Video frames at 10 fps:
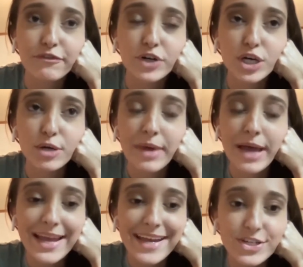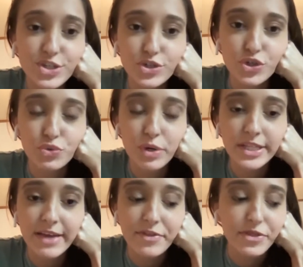from 8 to
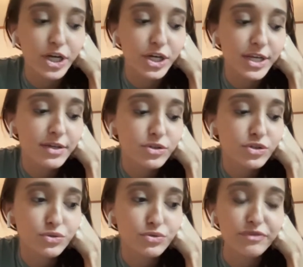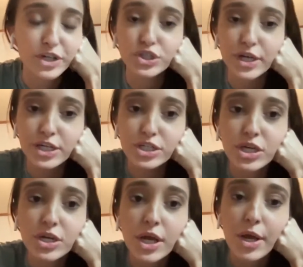11 30 to first graders,
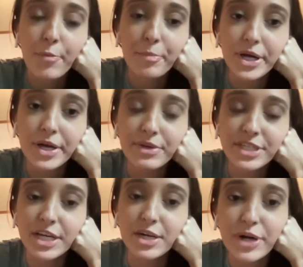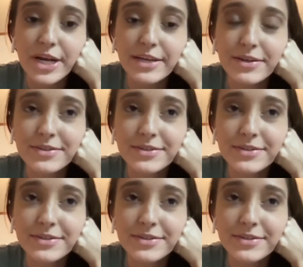but we take a break